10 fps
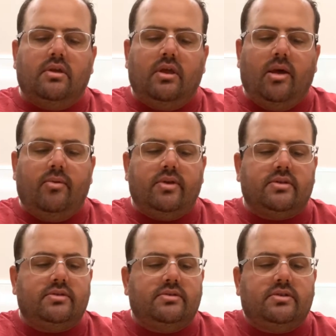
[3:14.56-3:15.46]
I'm going to
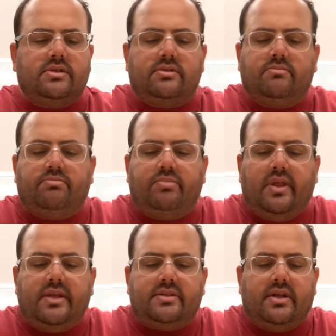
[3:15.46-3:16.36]
just
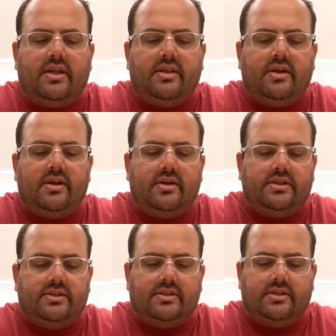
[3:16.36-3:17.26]
place it on there
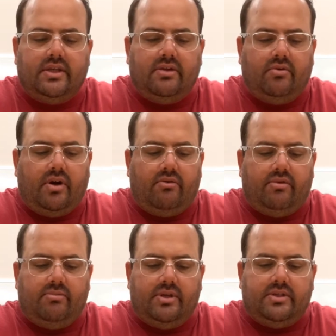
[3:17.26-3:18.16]
just to see where it
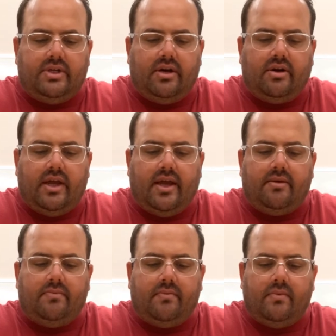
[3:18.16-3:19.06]
would be centered at.
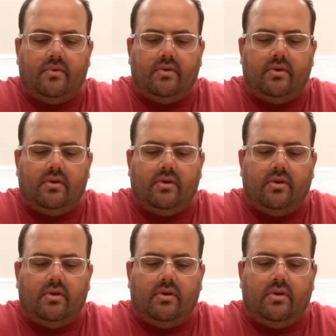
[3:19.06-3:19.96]

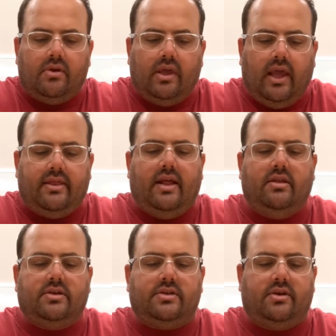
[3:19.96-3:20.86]
Okay, that
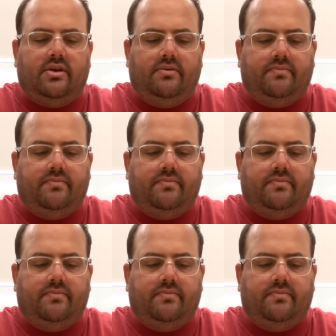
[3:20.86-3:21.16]
looks good.